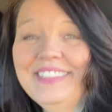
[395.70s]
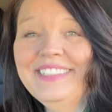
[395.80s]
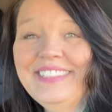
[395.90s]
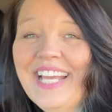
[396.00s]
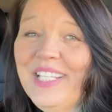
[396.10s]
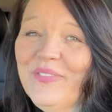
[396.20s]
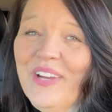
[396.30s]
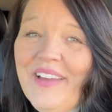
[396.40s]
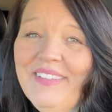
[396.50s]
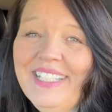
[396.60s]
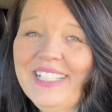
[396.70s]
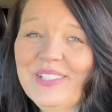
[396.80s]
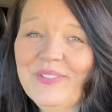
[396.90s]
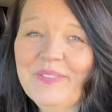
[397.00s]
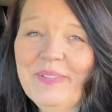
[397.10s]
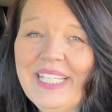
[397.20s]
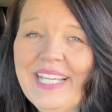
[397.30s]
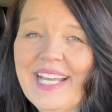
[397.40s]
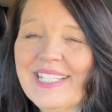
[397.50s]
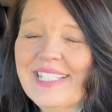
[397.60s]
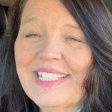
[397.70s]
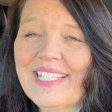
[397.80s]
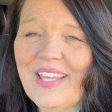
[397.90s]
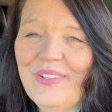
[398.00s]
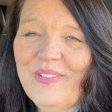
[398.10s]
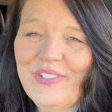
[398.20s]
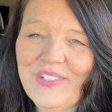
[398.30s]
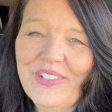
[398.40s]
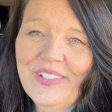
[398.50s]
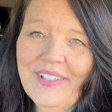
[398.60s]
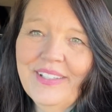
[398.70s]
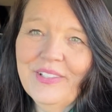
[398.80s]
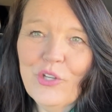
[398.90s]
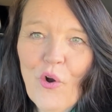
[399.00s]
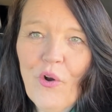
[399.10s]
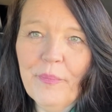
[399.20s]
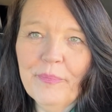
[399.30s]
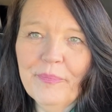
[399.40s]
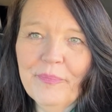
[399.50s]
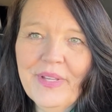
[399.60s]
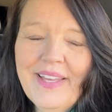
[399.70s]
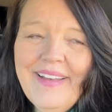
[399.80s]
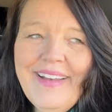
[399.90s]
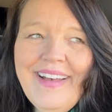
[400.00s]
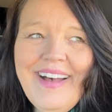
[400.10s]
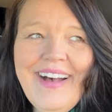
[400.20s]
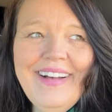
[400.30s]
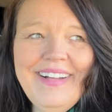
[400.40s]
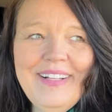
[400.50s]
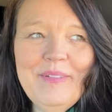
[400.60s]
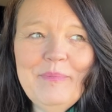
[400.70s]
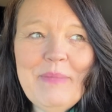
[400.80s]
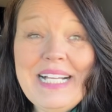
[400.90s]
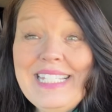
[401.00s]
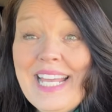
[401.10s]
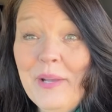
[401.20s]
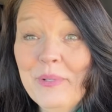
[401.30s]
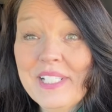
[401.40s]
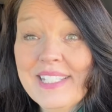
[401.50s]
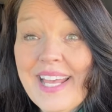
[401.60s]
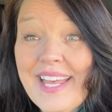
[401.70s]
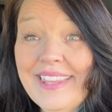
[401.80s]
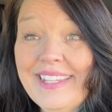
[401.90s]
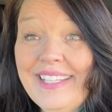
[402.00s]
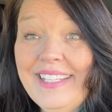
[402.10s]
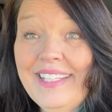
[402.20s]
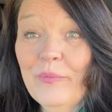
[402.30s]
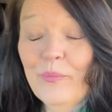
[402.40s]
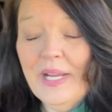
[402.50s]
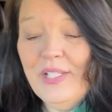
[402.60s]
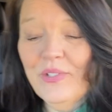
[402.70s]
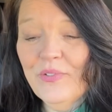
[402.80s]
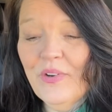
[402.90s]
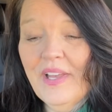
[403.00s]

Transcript: thanks for having lunch with me at Southern Charm. My sandwich that the waitress